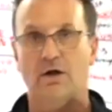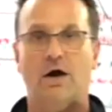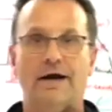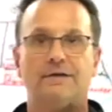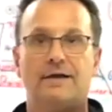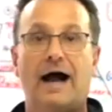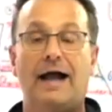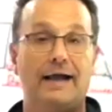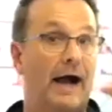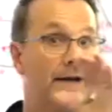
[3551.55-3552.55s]
All right,
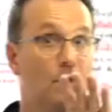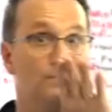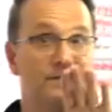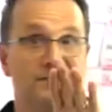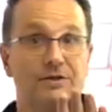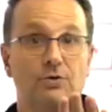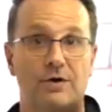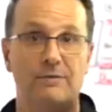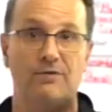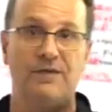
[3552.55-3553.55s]
I, I don't
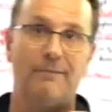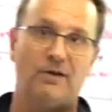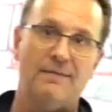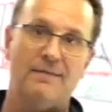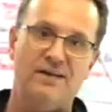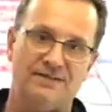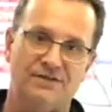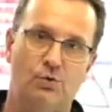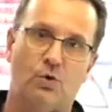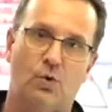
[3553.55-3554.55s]
disagree with that, but let me
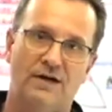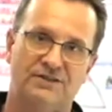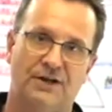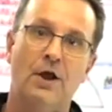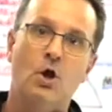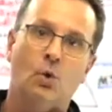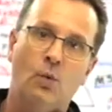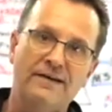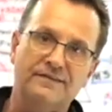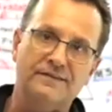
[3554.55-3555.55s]
ask you a question.
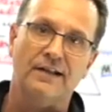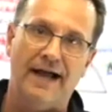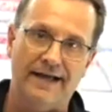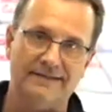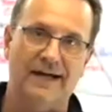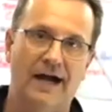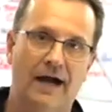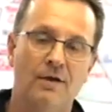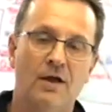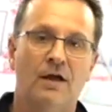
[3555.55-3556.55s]
When's the last
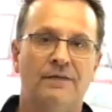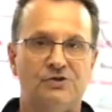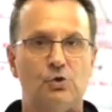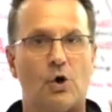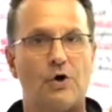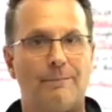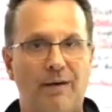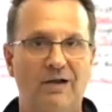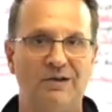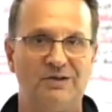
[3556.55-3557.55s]
time that you heard a
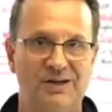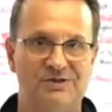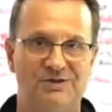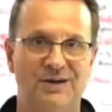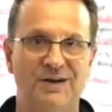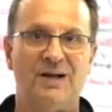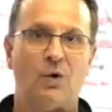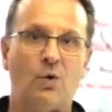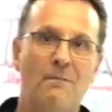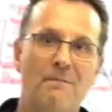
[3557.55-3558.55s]
politician
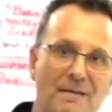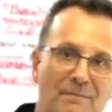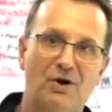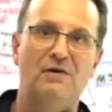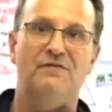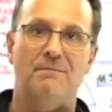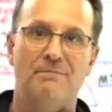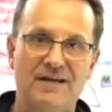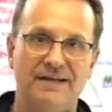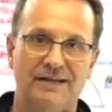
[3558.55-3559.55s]
or a member of the
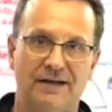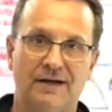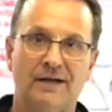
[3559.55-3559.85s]
media